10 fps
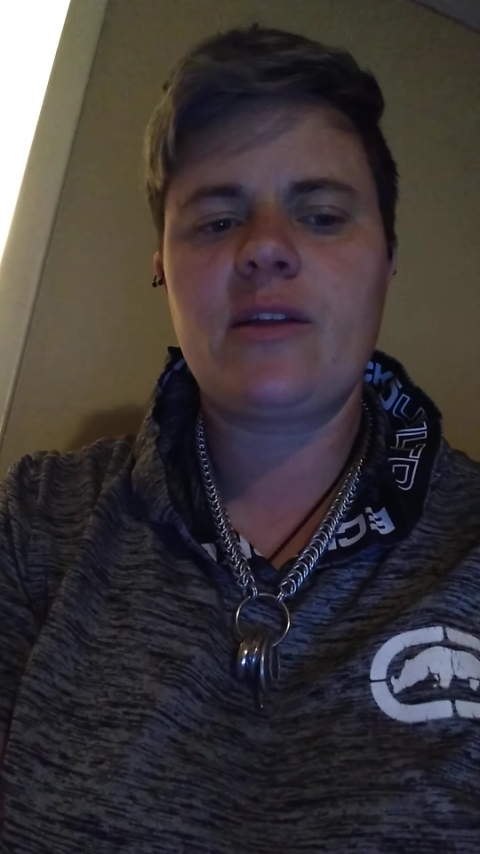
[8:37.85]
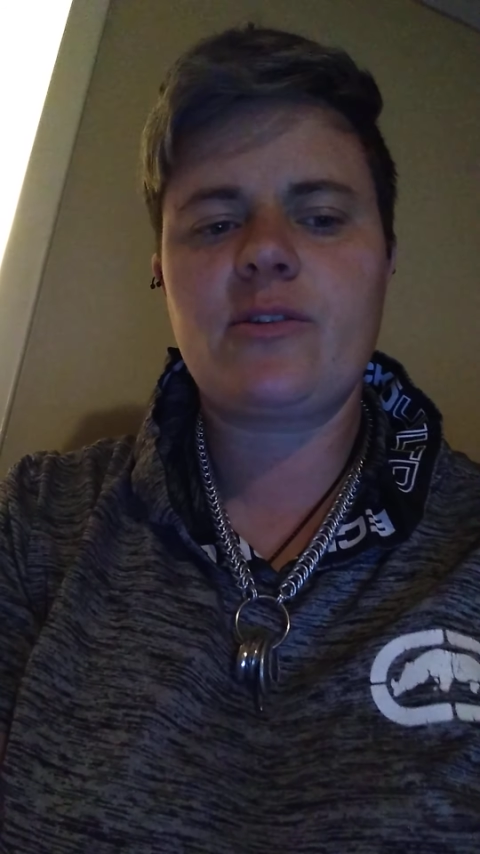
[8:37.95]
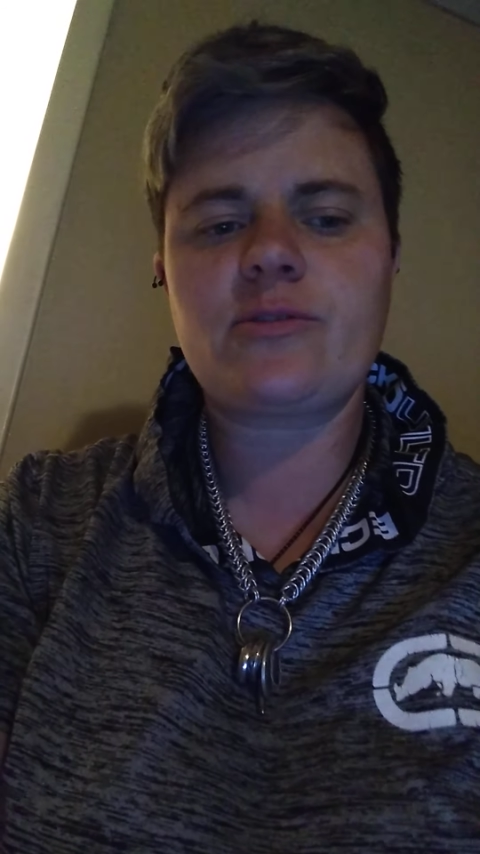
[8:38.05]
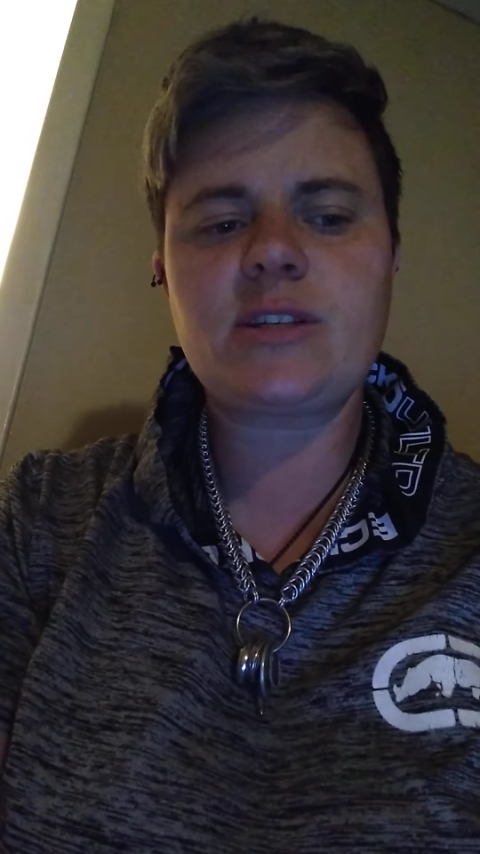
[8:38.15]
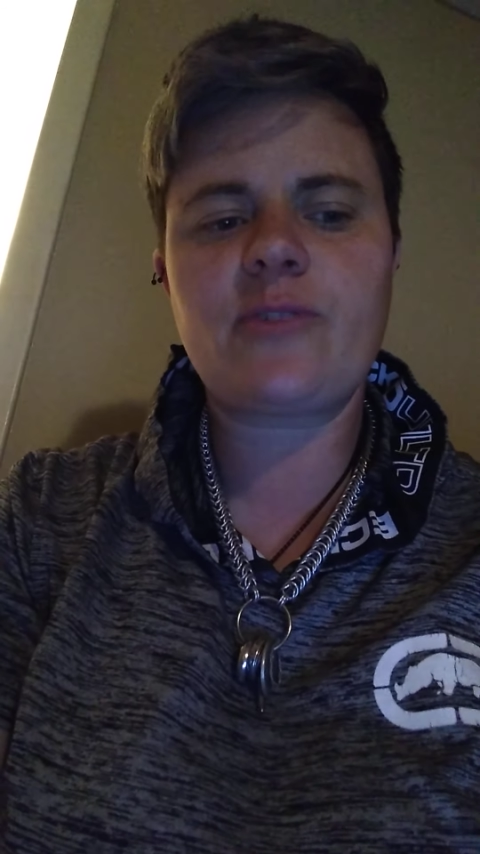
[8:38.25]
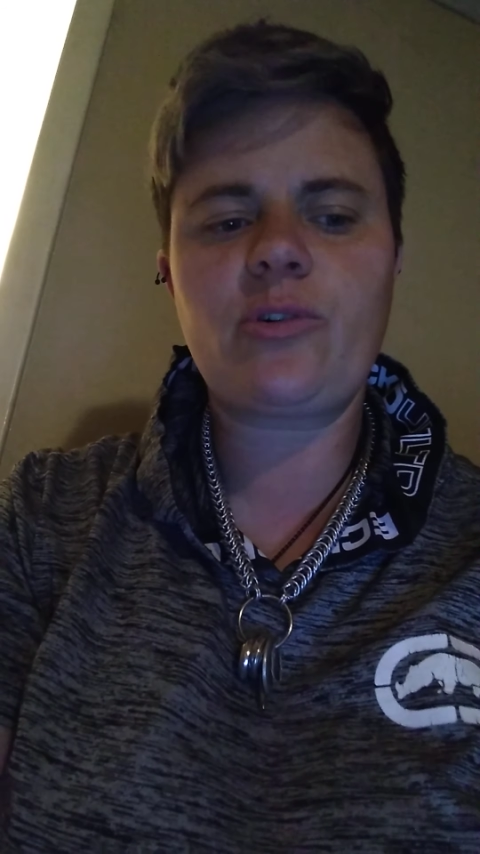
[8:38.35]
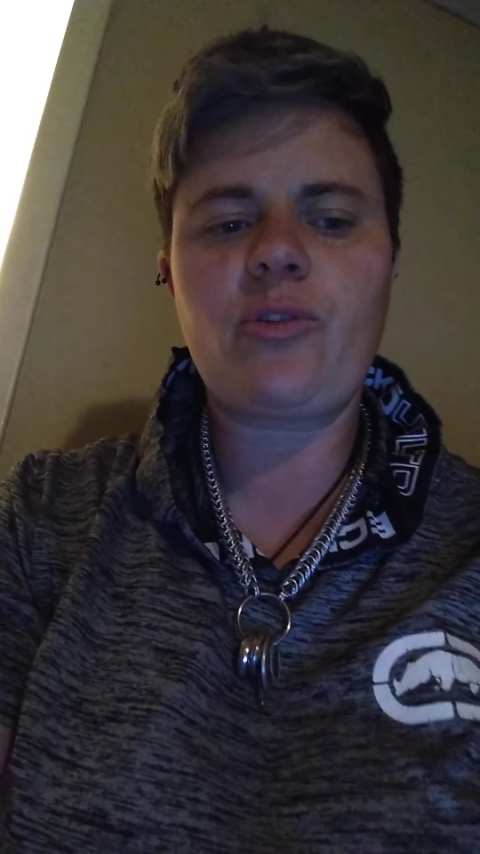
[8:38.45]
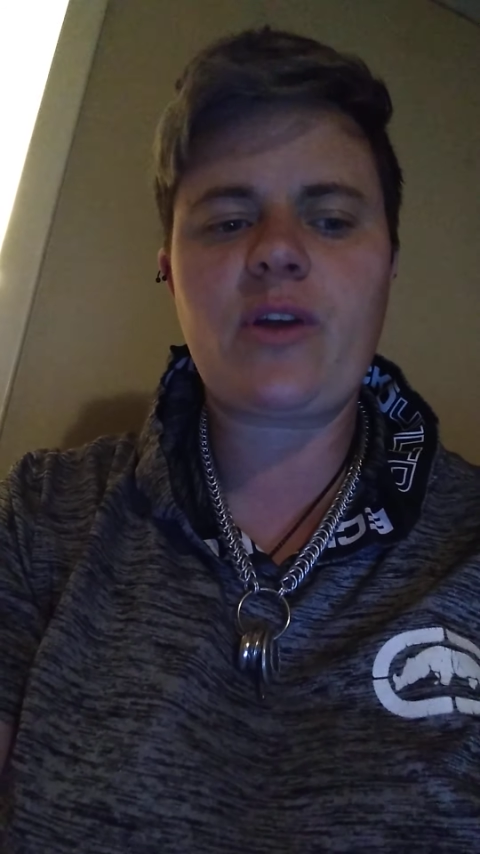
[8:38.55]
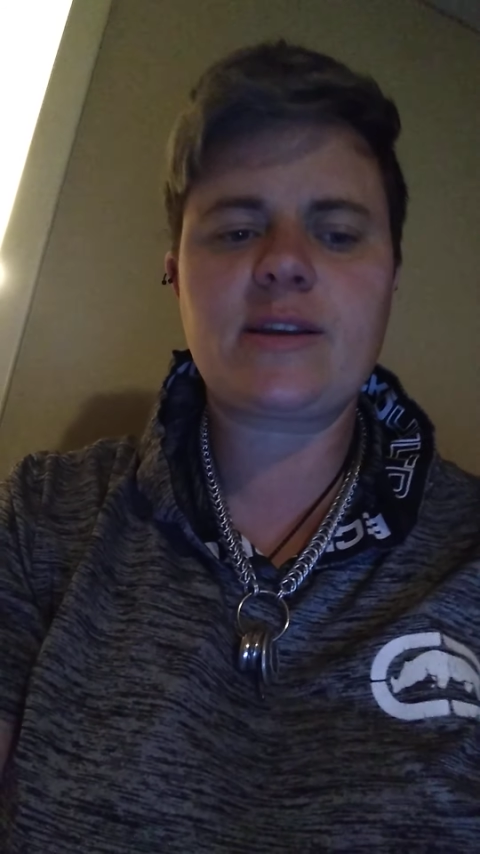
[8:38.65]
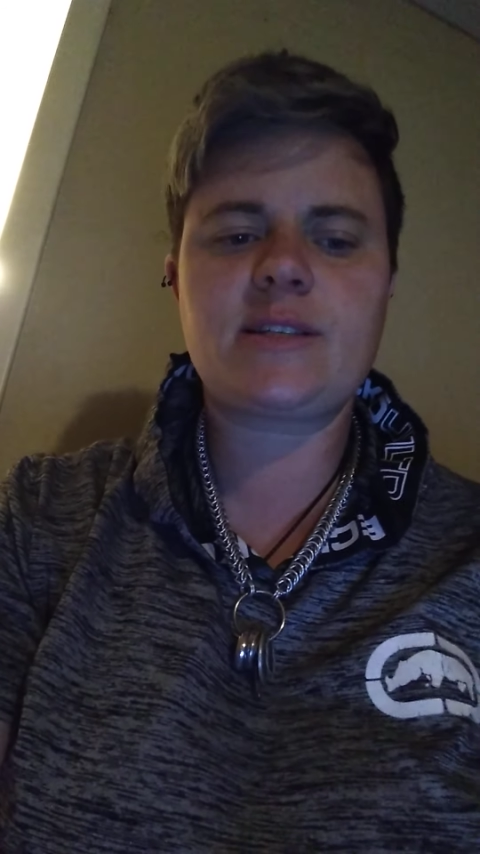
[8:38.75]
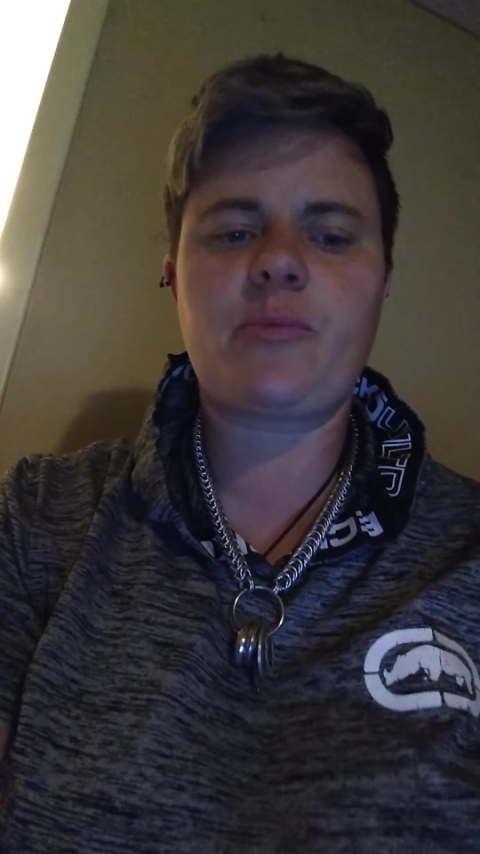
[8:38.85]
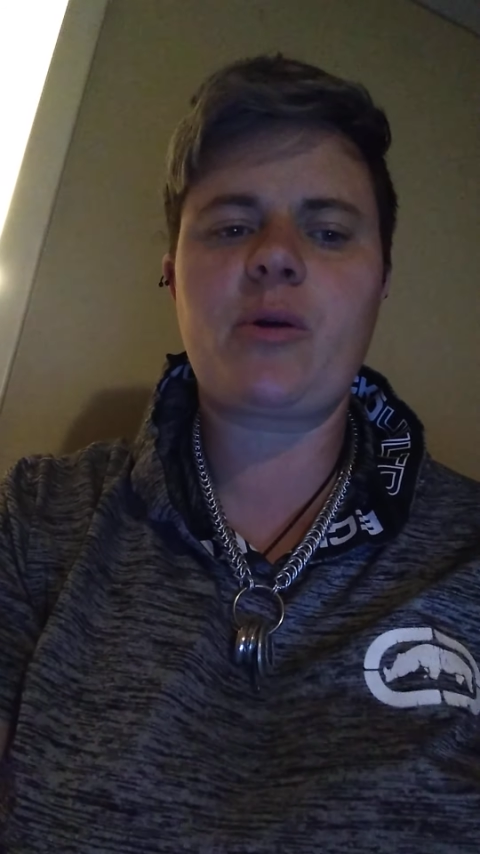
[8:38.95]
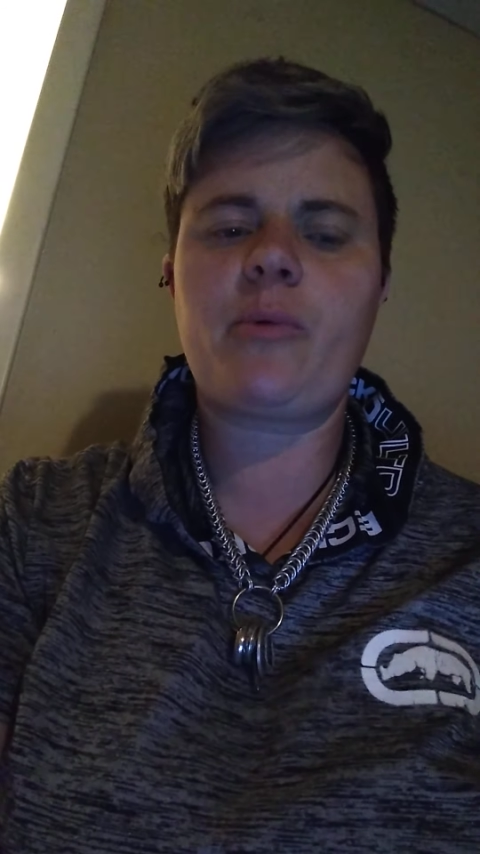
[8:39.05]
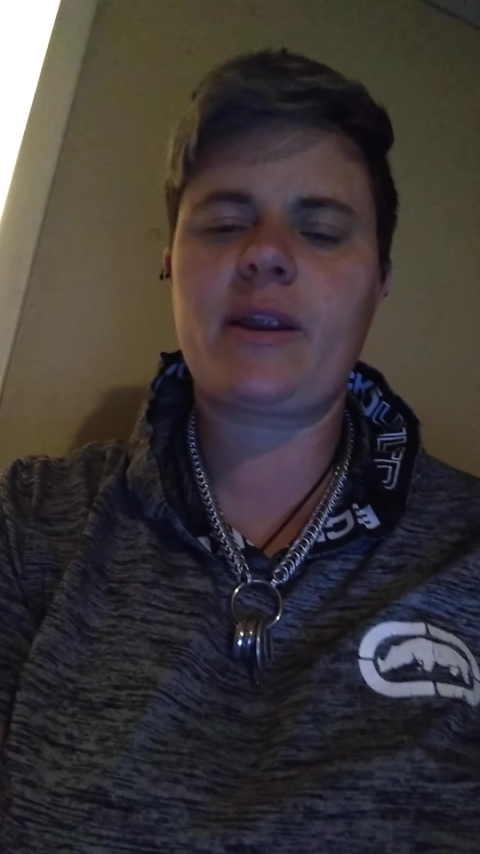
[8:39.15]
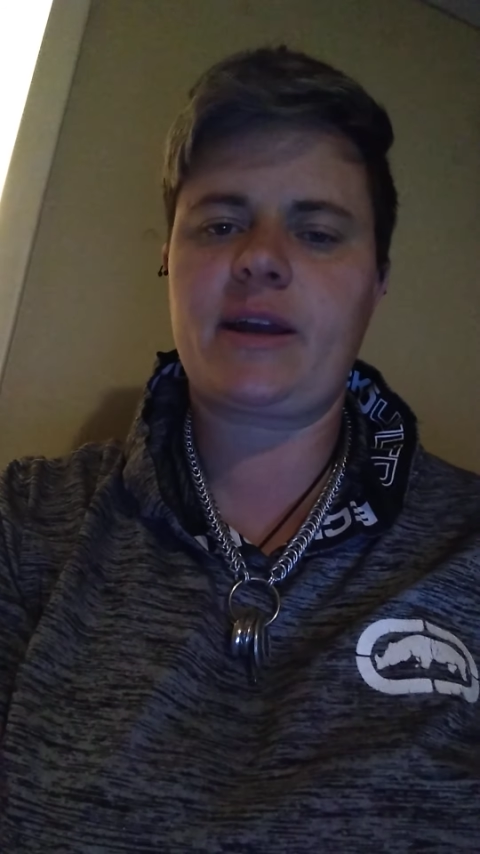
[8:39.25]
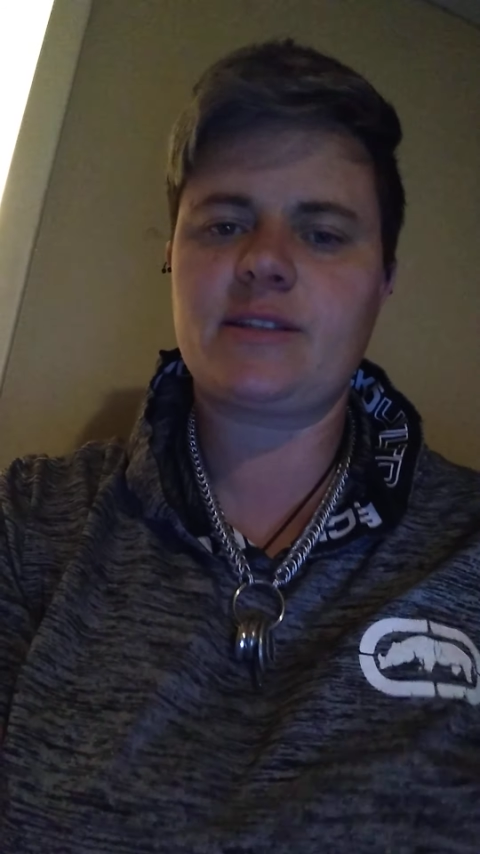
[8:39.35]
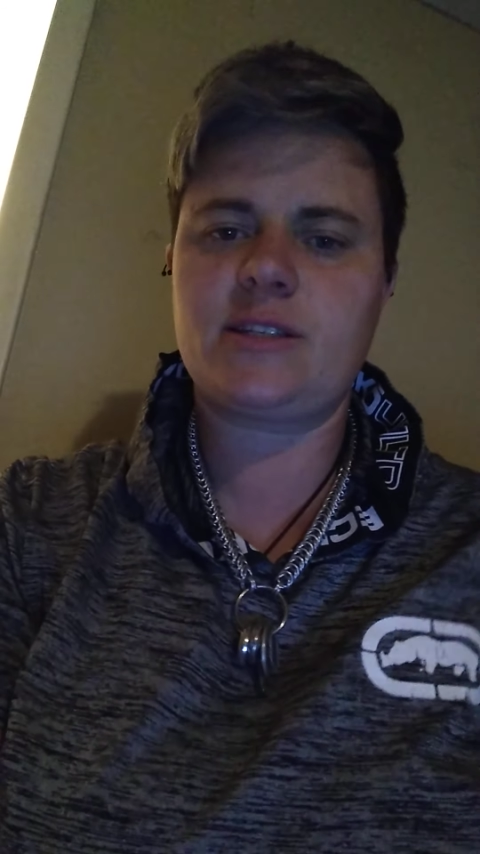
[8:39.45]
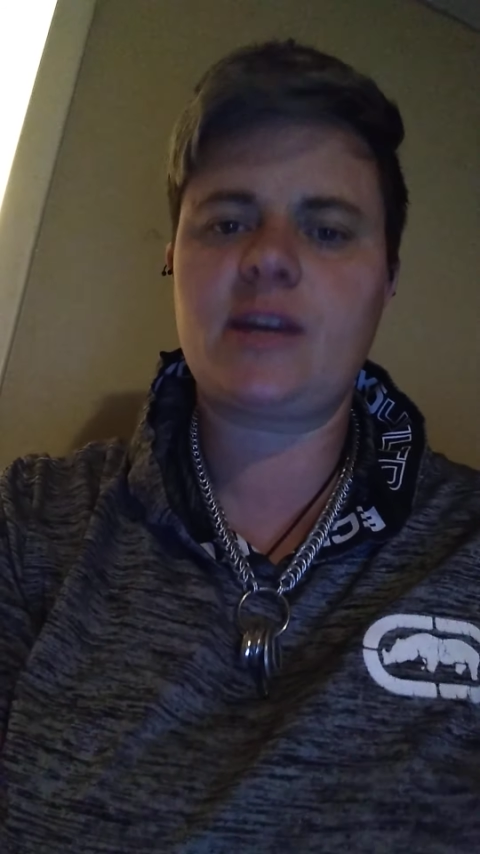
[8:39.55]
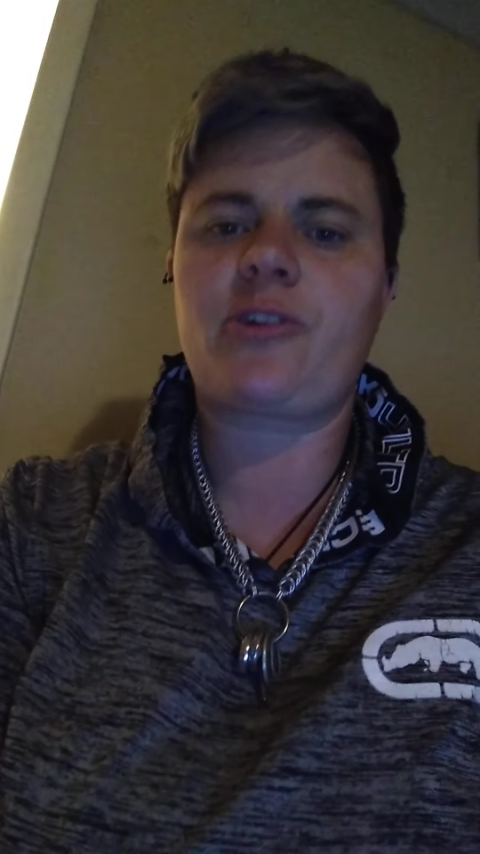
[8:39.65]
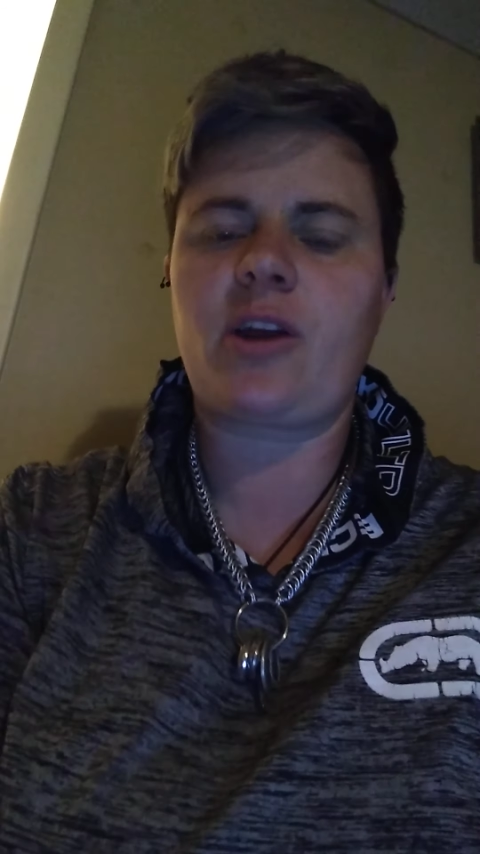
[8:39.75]
there's several things that we want to
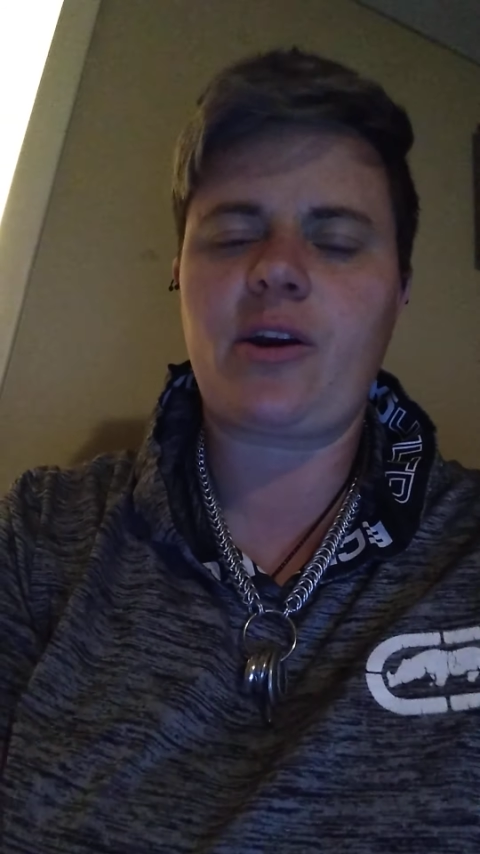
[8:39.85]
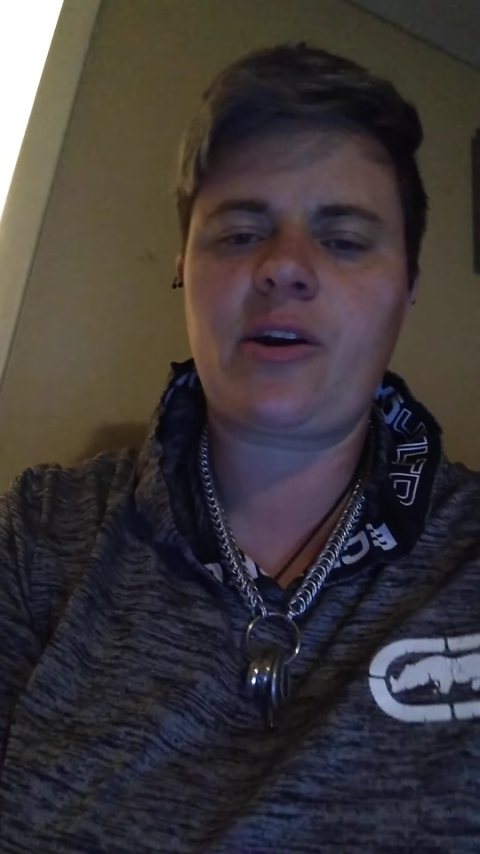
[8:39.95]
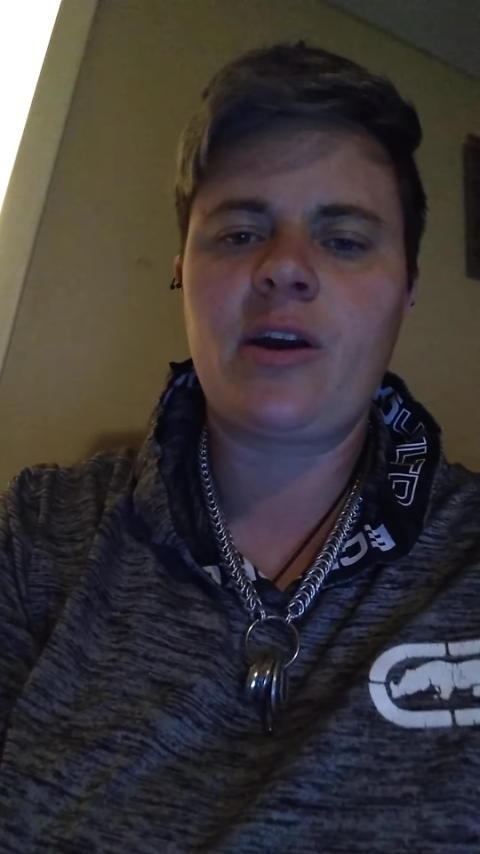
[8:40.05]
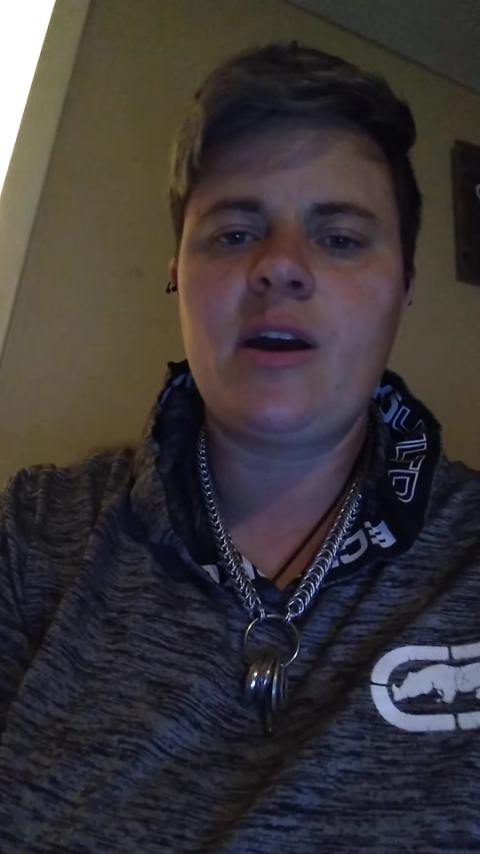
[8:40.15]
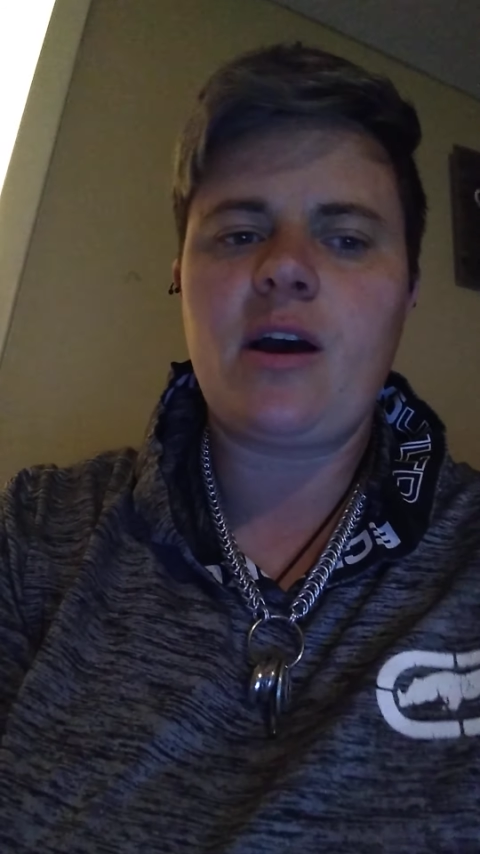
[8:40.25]
consider here.